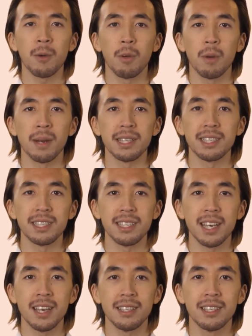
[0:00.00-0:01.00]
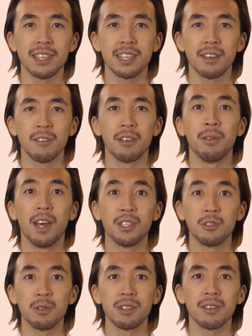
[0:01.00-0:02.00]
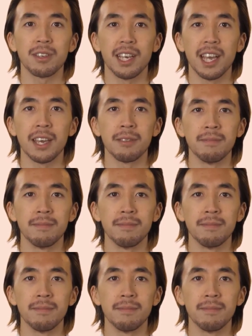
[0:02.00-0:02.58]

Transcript: we must discuss the different modules of the app.